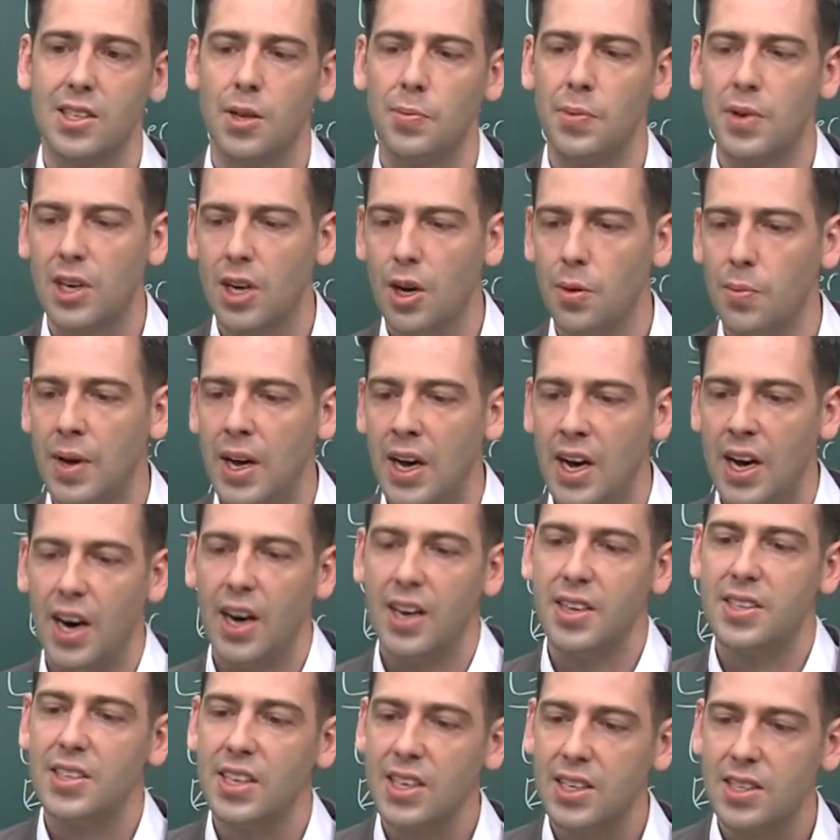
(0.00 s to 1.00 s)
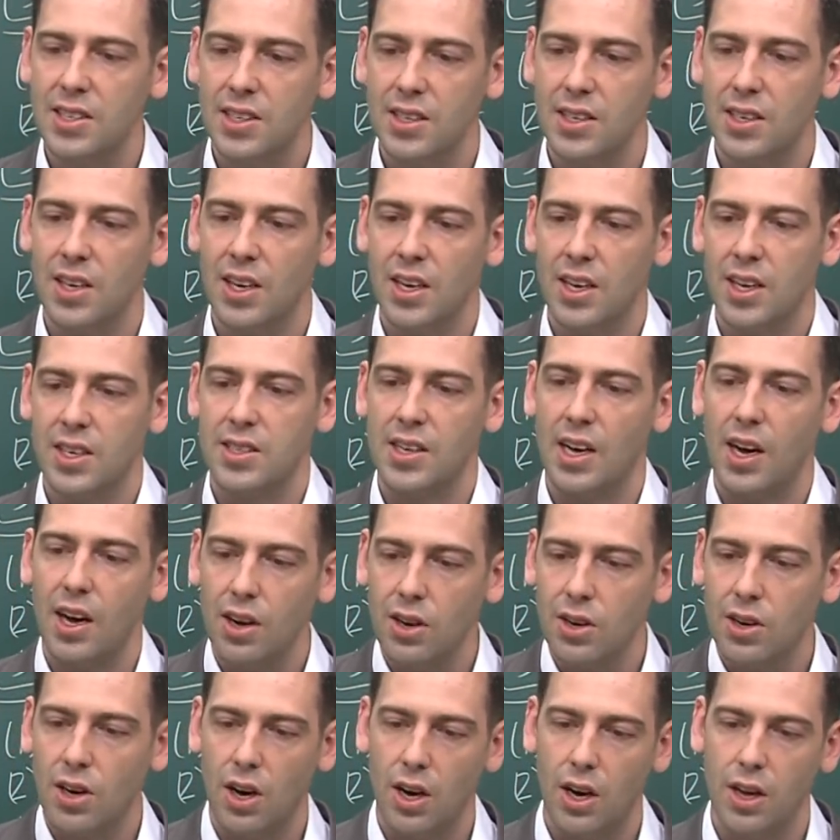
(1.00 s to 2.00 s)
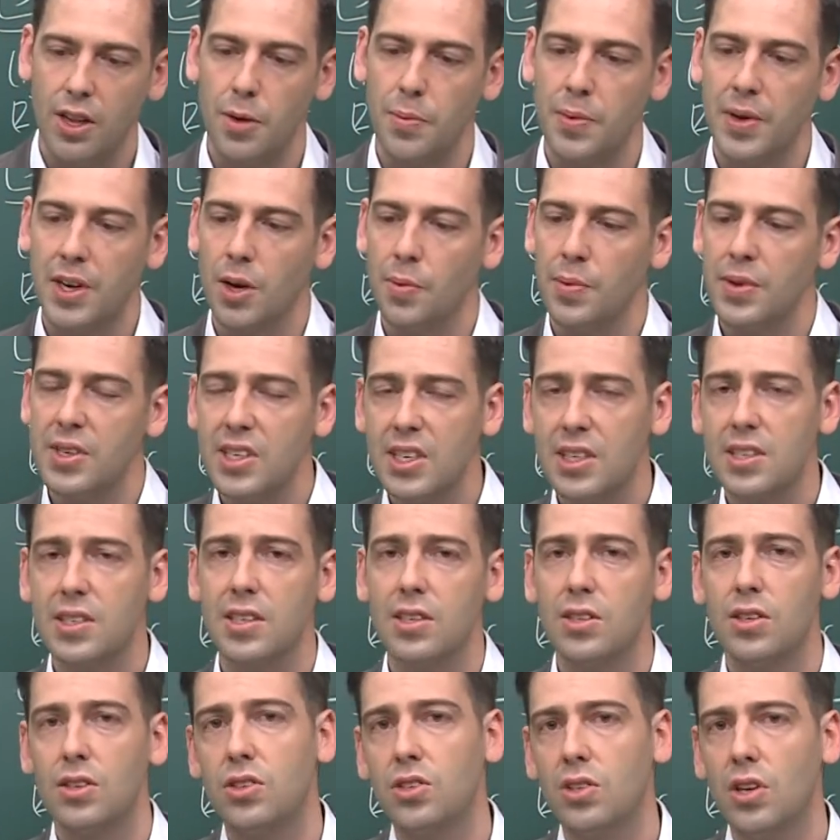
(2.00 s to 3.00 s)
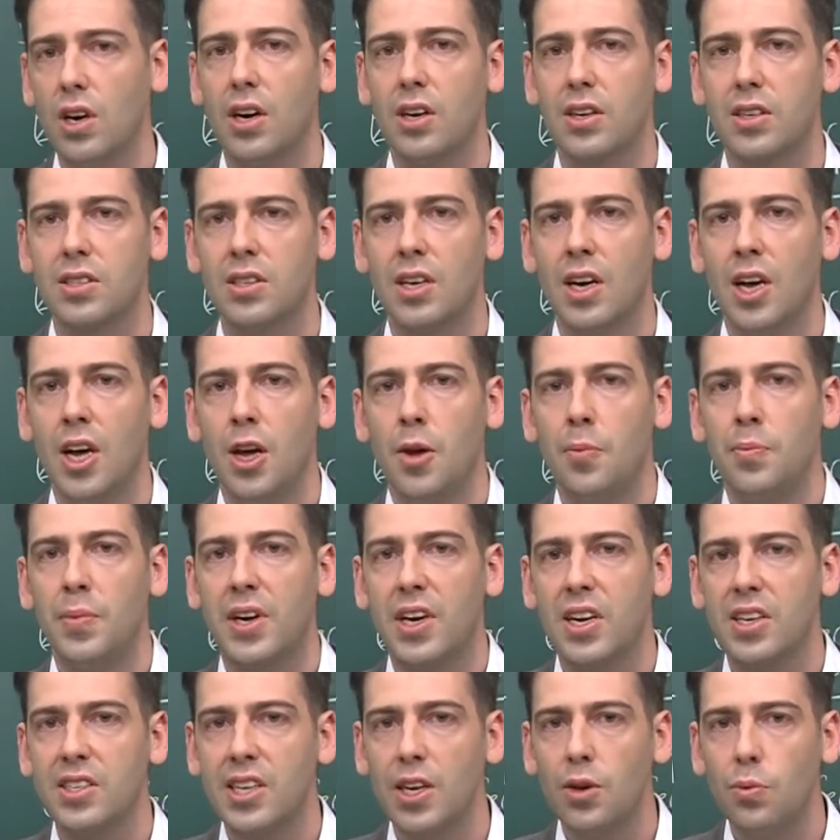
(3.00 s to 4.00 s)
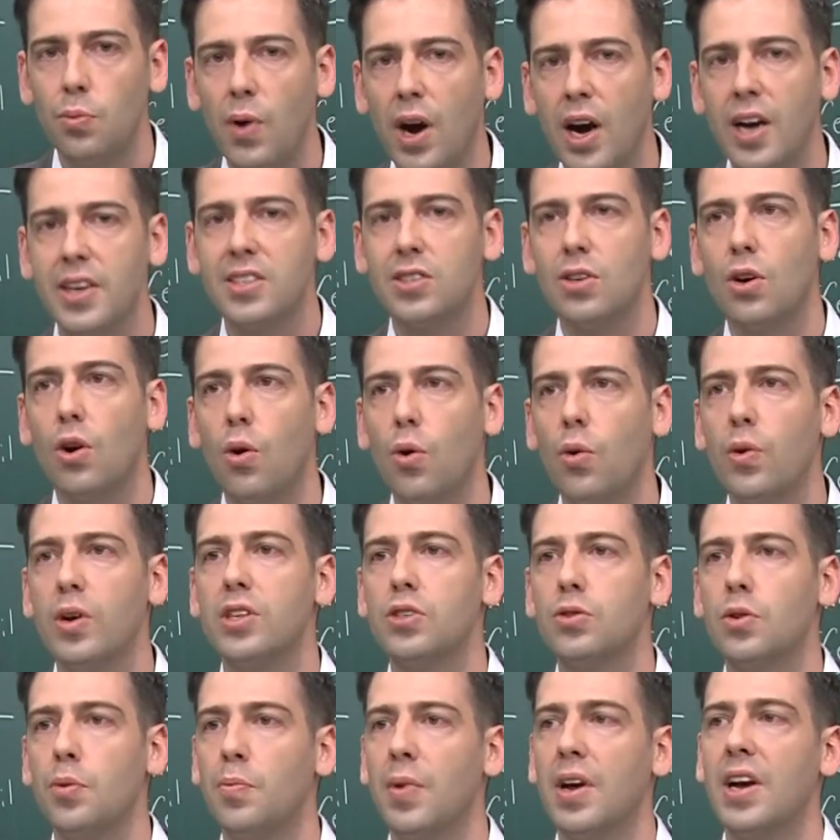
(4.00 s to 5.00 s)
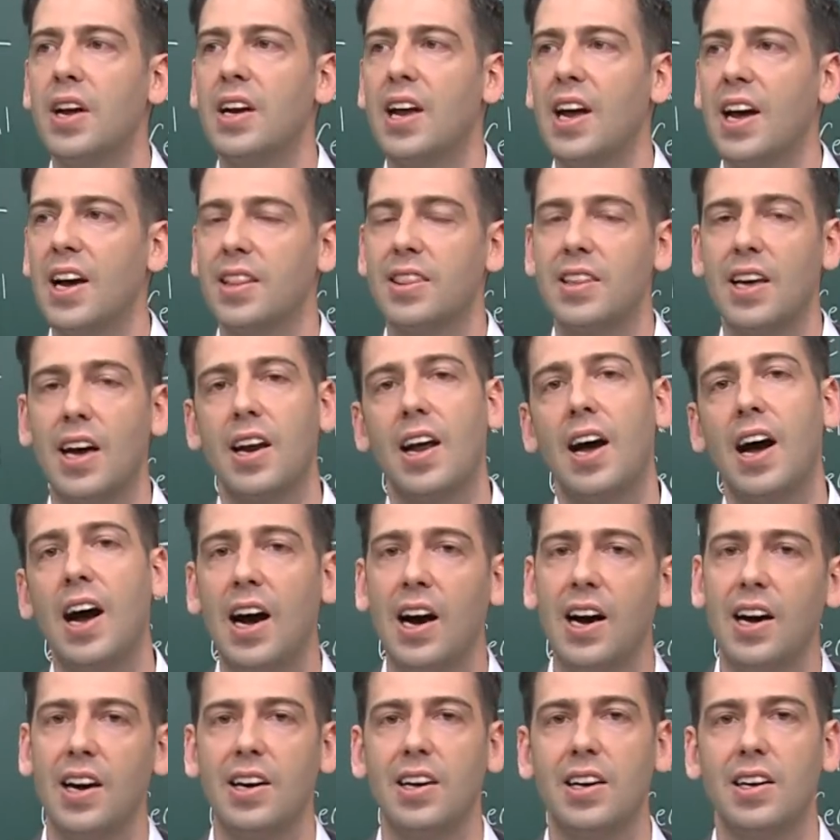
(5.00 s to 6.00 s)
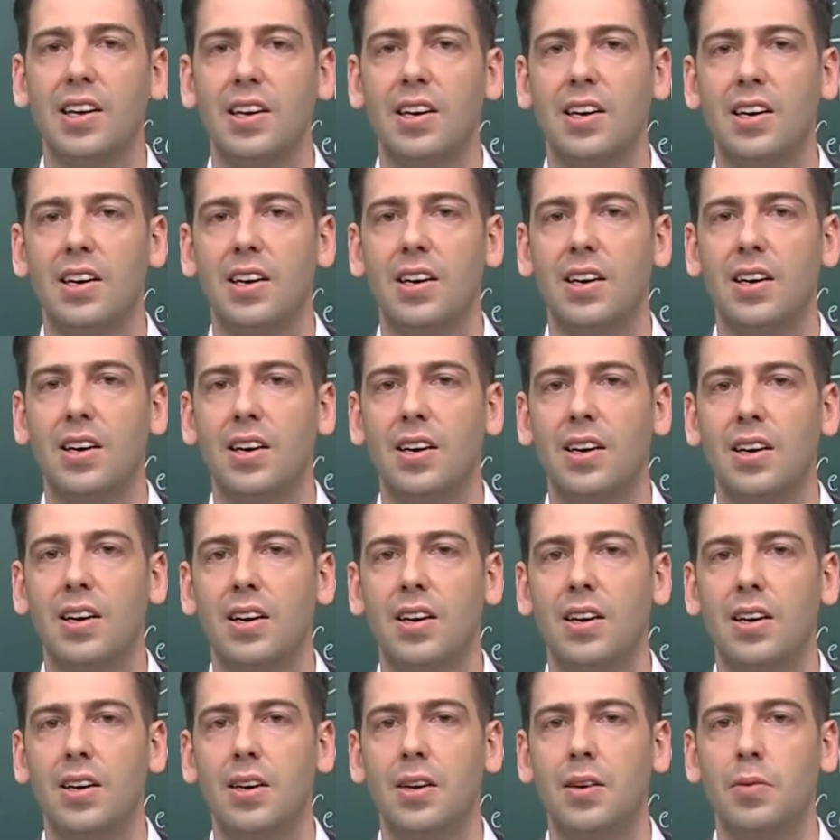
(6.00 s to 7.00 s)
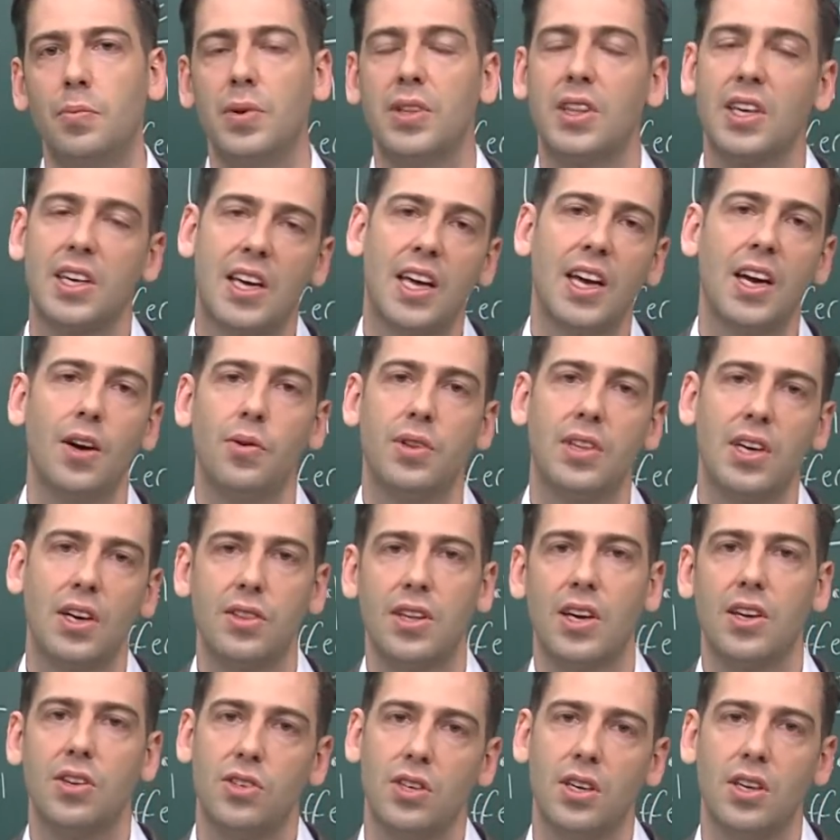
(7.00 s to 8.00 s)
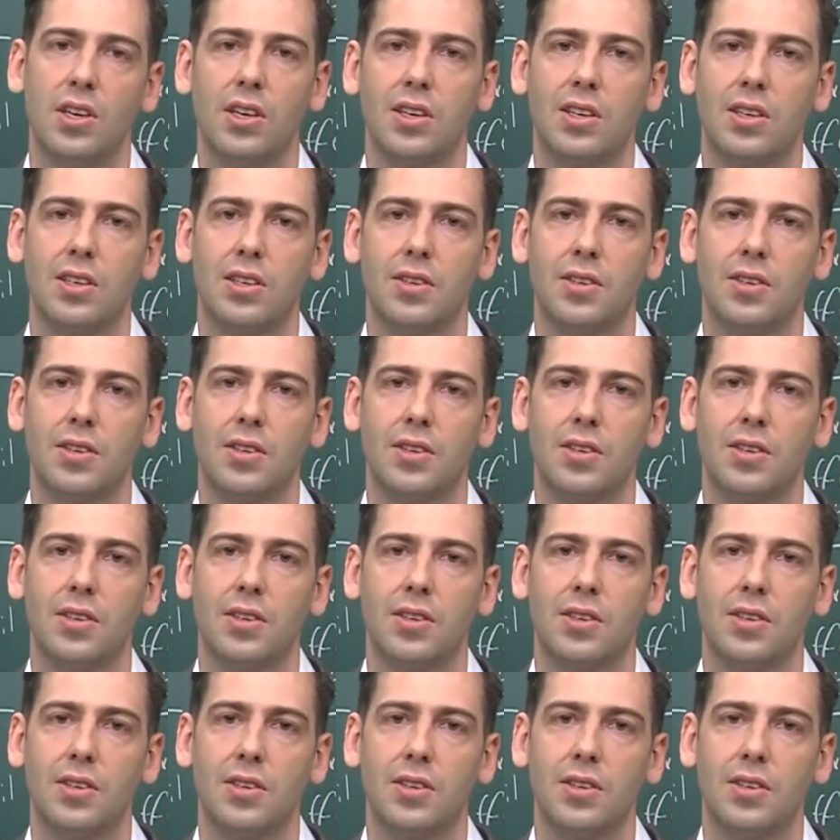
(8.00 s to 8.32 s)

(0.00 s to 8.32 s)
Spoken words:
They become addicted to alcohol, they become addicted to drugs, because they want to always remain at that high, but they can't without that drug.